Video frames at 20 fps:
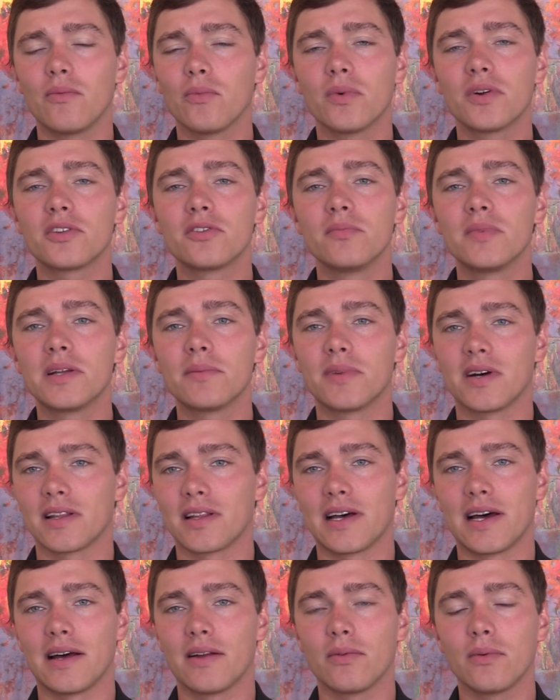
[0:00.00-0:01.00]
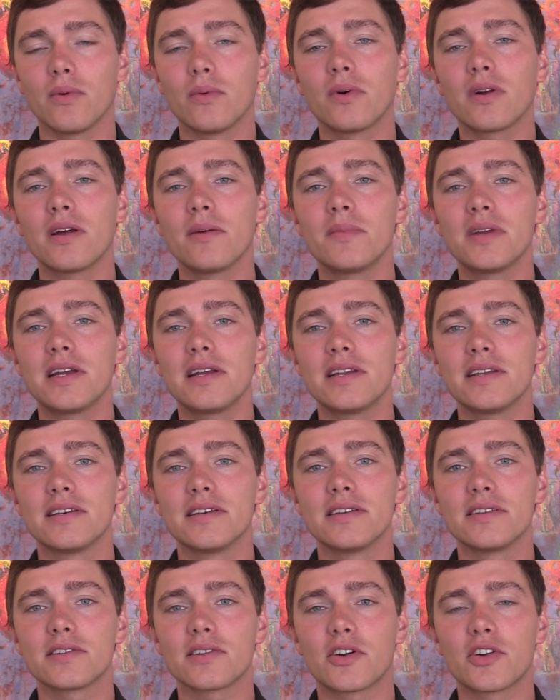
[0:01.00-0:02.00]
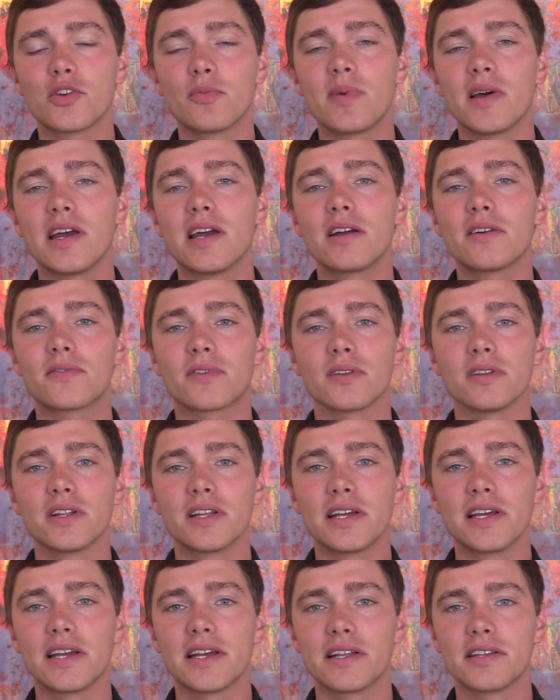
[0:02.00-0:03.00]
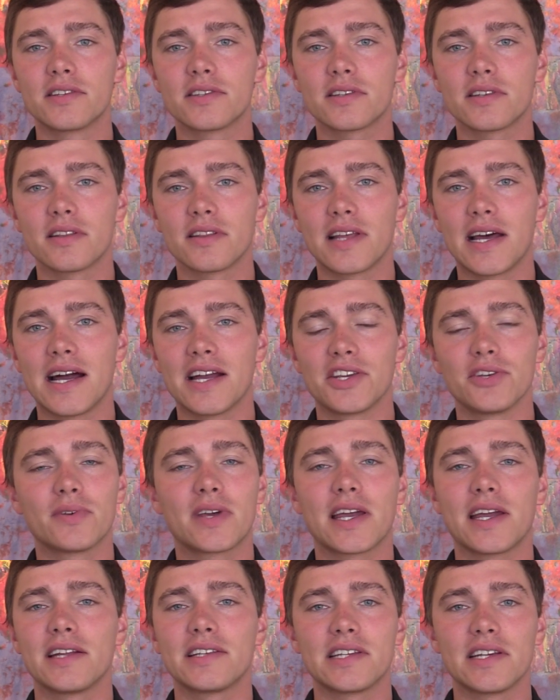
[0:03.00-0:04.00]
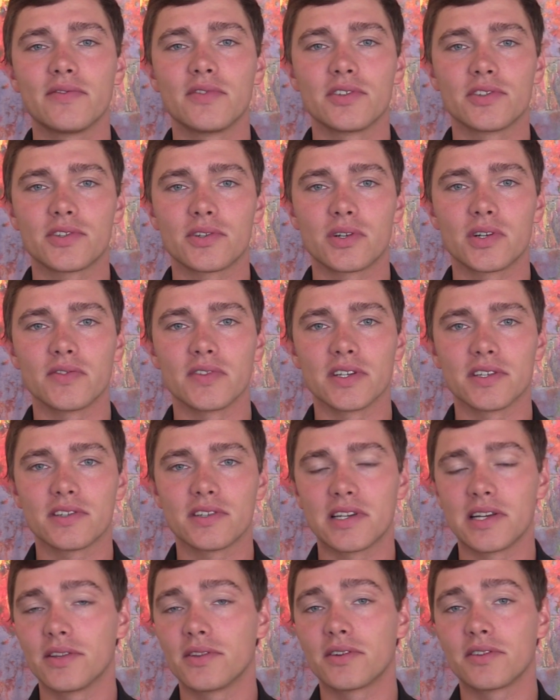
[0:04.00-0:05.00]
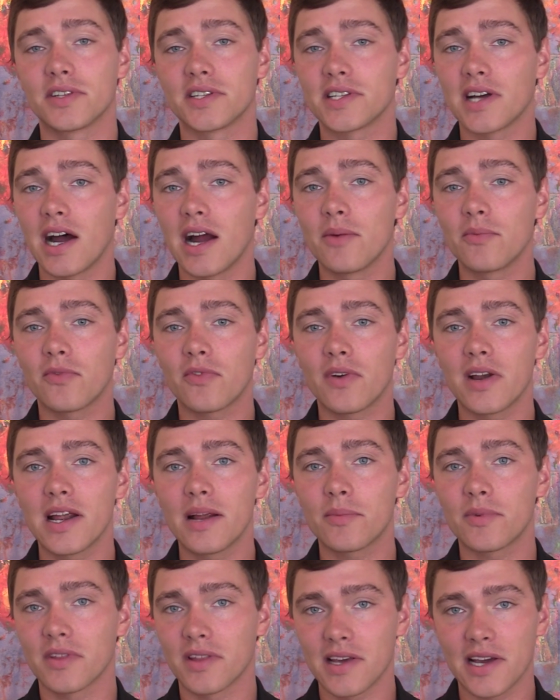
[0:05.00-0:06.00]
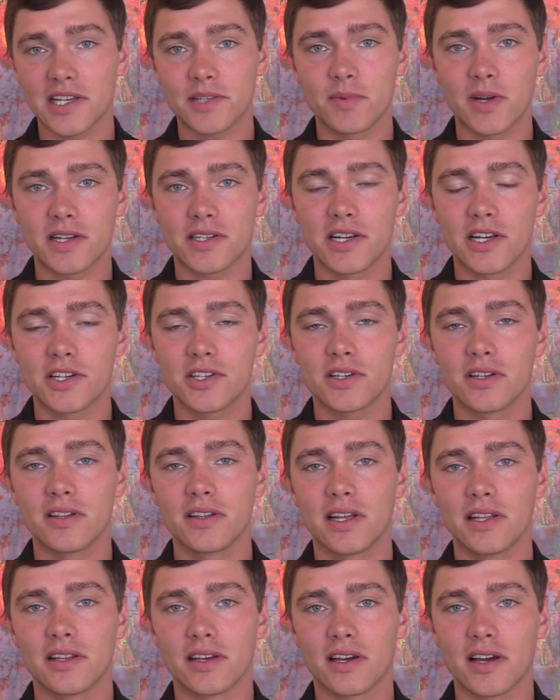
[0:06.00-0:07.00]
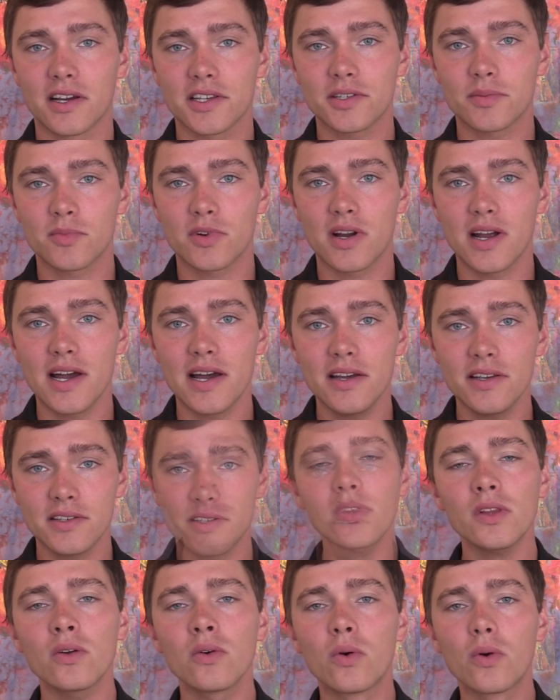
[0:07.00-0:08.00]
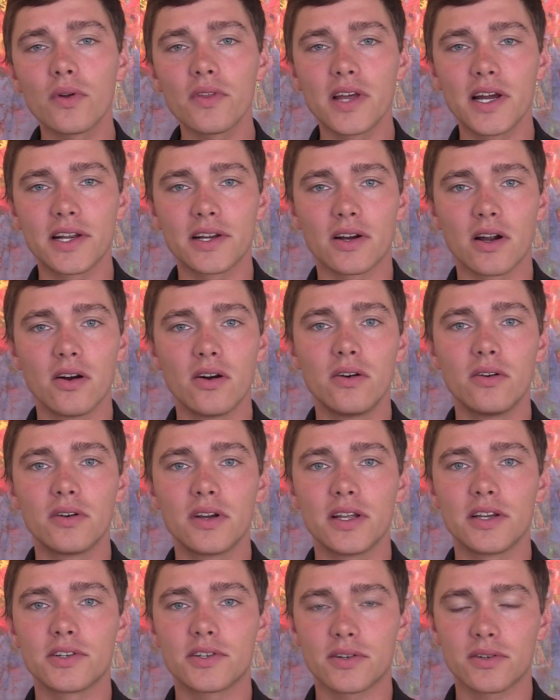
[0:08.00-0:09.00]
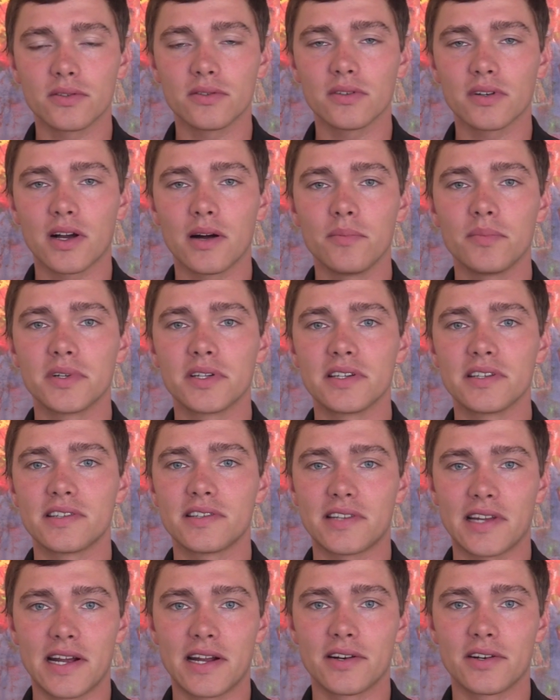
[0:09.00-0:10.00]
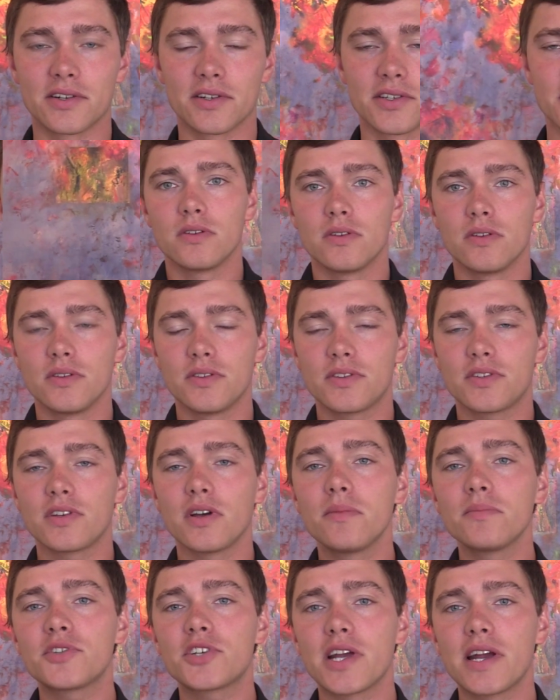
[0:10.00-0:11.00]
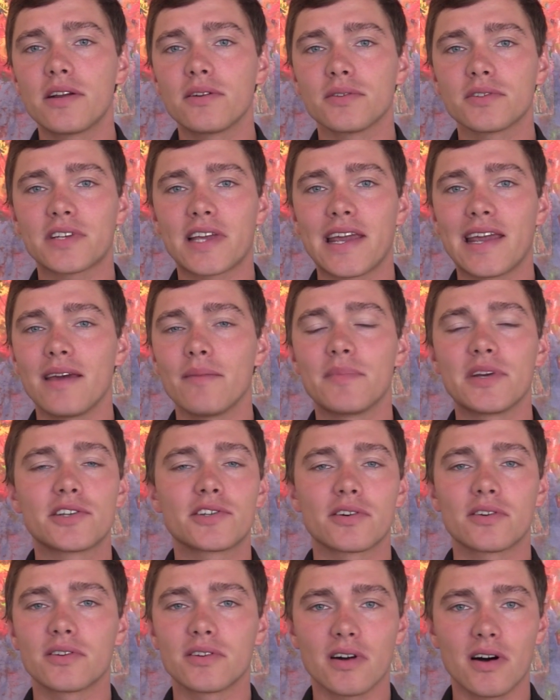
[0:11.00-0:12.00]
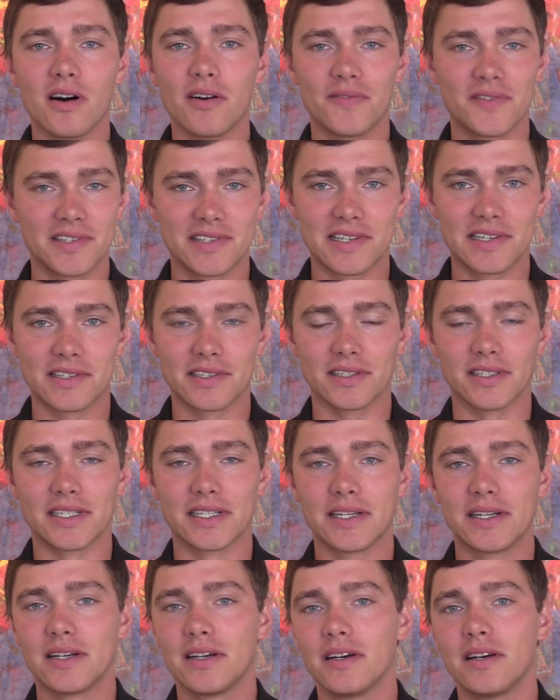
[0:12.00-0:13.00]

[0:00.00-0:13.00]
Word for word: what do you mean by that? Well, what I mean is, are you paying for leads that you can't even service, either in the time frame or the expectation that the customer has, or that your own internal company's standards? Some channels can't be turned off as easily.